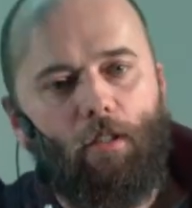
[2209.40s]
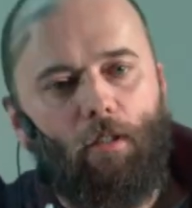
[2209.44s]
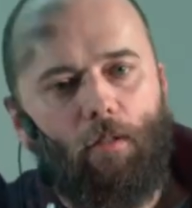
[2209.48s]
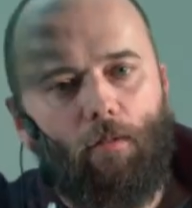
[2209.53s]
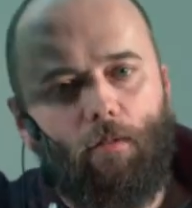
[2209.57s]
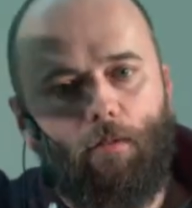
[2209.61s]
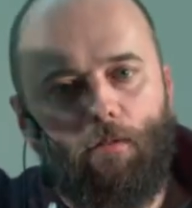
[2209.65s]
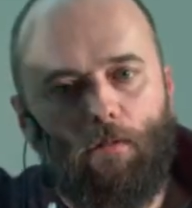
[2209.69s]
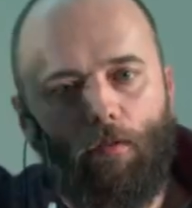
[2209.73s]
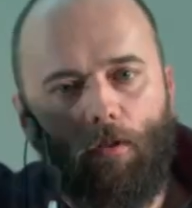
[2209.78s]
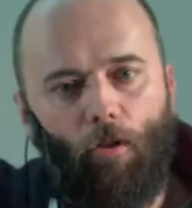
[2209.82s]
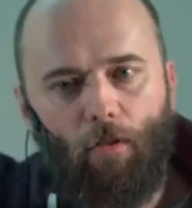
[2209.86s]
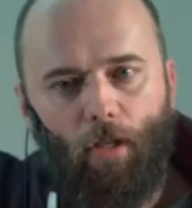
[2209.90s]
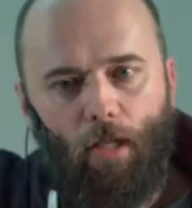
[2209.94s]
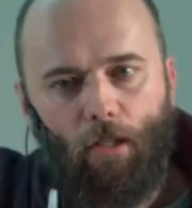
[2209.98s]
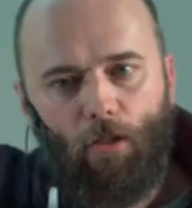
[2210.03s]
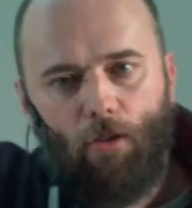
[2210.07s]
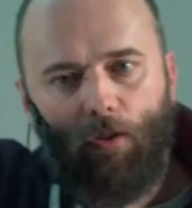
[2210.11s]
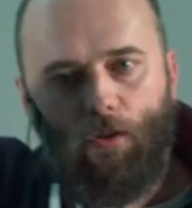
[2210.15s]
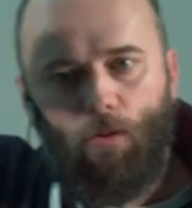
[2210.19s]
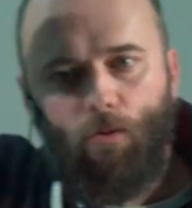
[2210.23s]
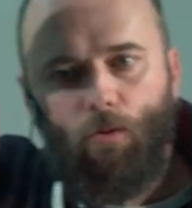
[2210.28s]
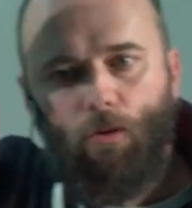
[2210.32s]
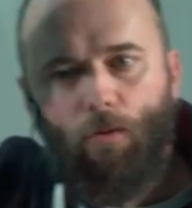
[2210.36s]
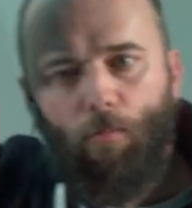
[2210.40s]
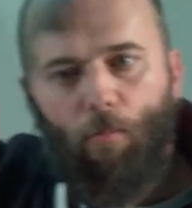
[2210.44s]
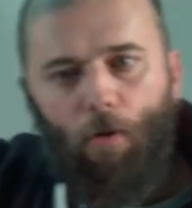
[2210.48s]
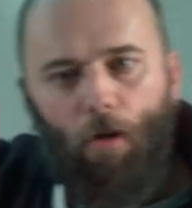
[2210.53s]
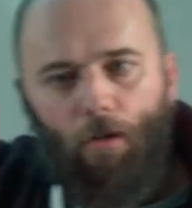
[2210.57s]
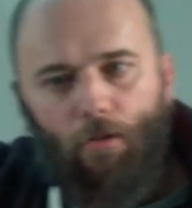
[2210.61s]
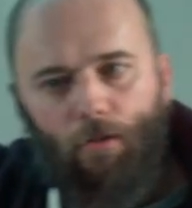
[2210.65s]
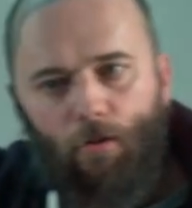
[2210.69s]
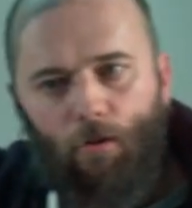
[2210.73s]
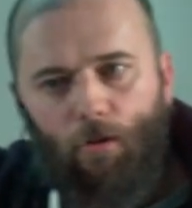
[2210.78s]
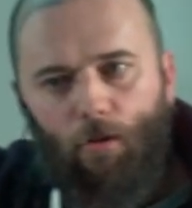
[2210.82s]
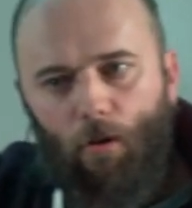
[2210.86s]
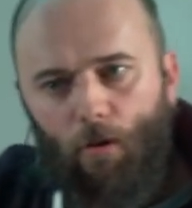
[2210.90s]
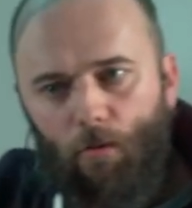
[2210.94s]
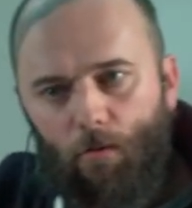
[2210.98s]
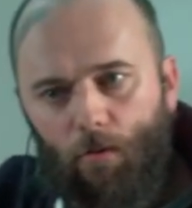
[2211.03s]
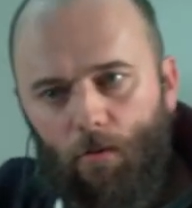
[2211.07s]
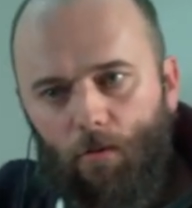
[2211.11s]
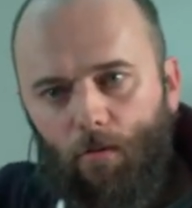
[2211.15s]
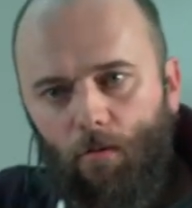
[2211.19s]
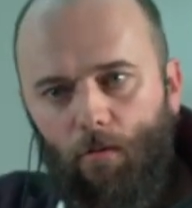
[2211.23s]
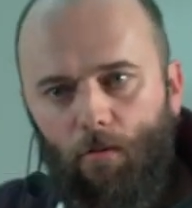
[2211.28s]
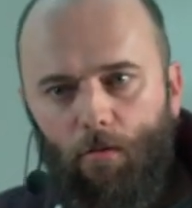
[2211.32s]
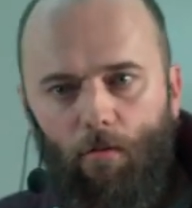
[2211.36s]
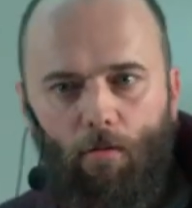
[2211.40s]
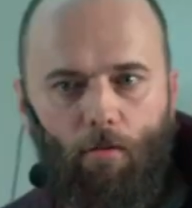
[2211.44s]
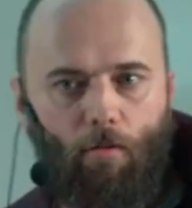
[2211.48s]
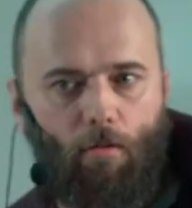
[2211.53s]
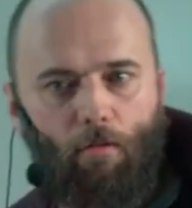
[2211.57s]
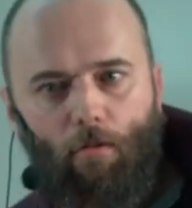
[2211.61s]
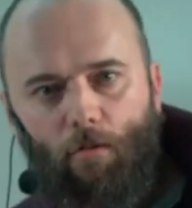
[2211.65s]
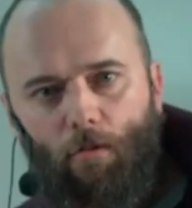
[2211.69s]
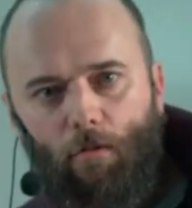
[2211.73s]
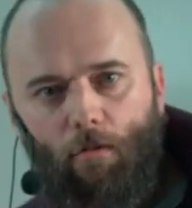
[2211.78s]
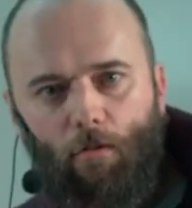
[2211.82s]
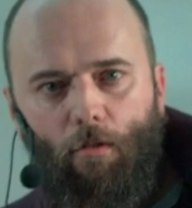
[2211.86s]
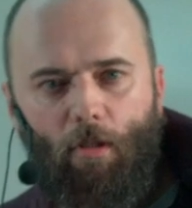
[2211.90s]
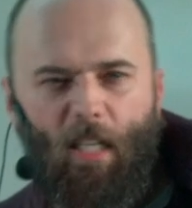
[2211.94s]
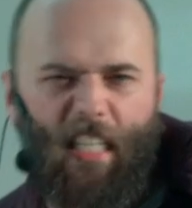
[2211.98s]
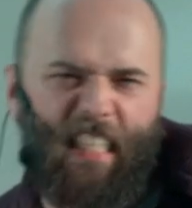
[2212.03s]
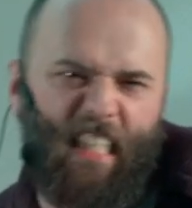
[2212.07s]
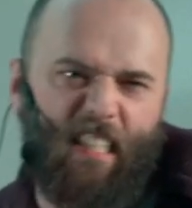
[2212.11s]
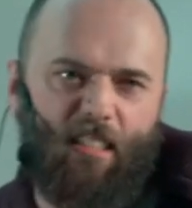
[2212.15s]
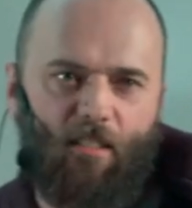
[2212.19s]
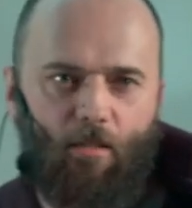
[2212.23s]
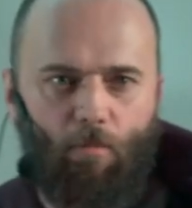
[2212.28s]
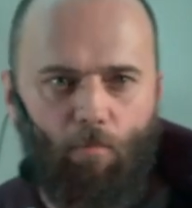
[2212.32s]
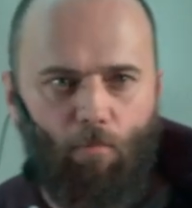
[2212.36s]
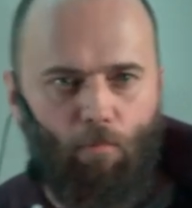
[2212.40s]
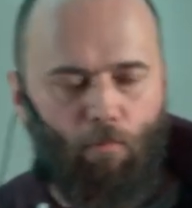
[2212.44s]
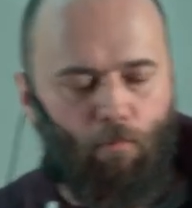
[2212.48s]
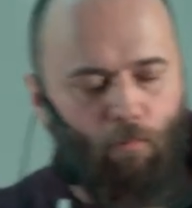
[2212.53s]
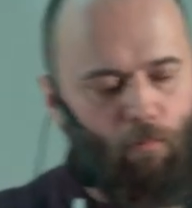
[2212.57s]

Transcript: this connection to the master node. And that's